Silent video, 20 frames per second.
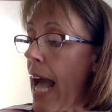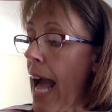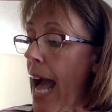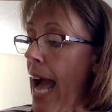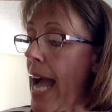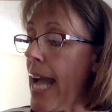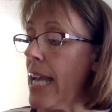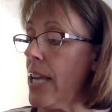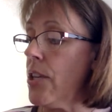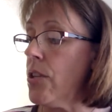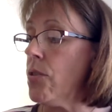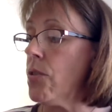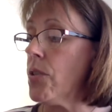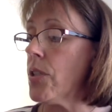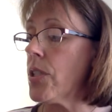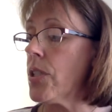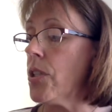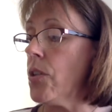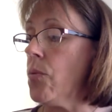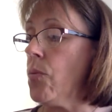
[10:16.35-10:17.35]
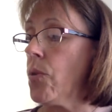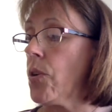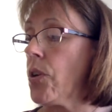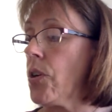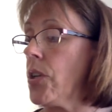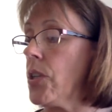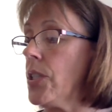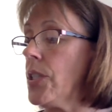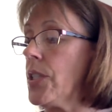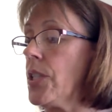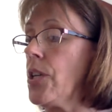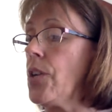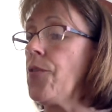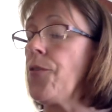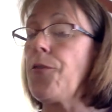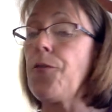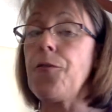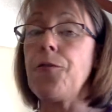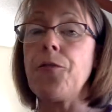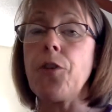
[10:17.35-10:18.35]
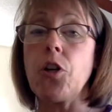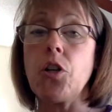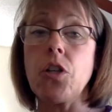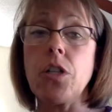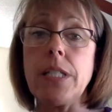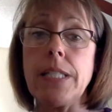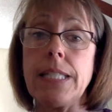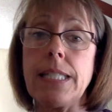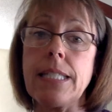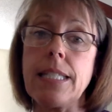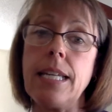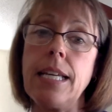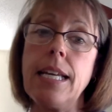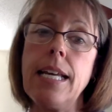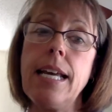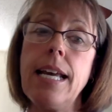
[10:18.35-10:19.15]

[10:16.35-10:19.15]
I used the words first,